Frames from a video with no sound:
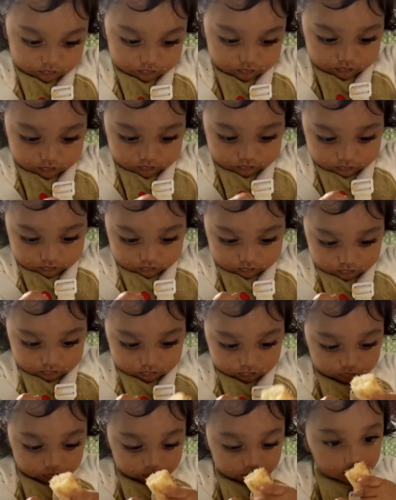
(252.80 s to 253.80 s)
ensure that
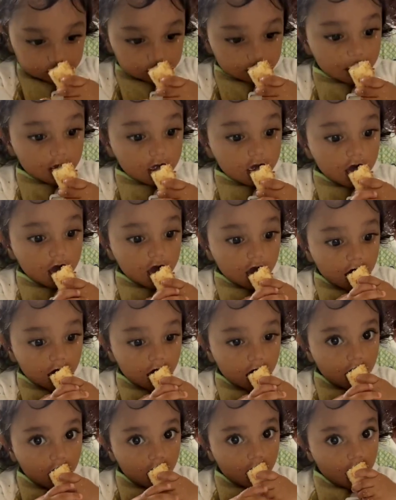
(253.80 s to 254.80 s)
your baby is in
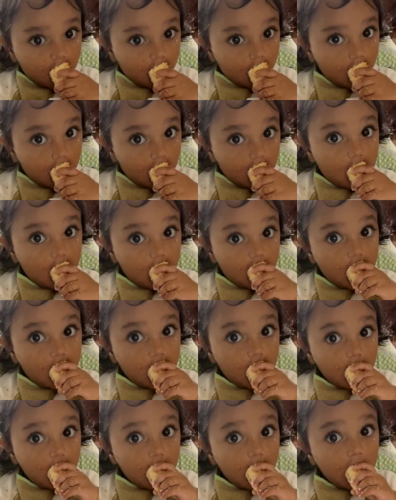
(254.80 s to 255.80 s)
comfortable
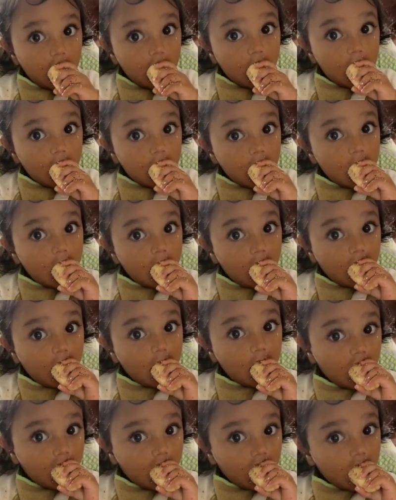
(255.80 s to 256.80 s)
upright position
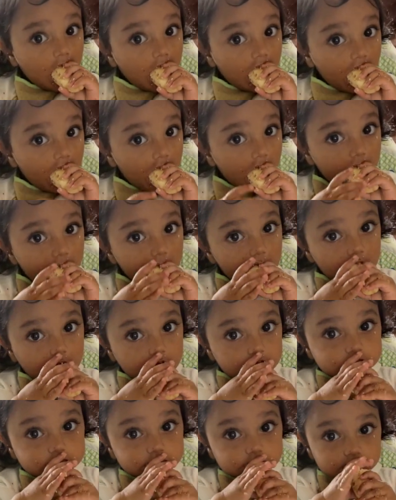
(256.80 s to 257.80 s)
when eating.
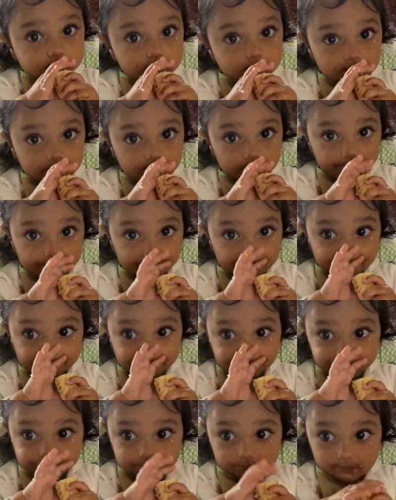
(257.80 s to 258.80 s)
Their
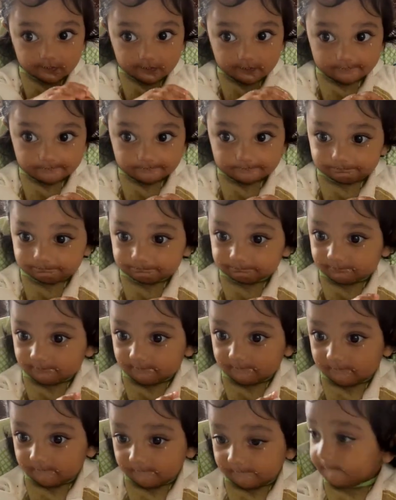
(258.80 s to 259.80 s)
body language tells a
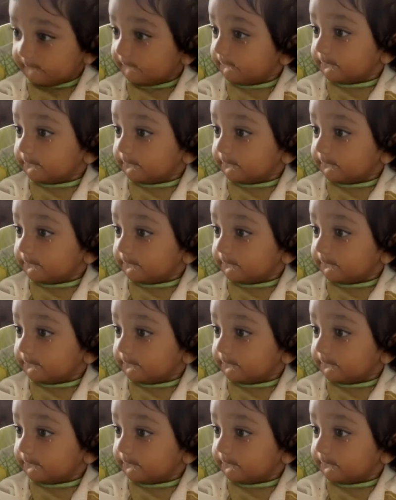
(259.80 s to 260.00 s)
lot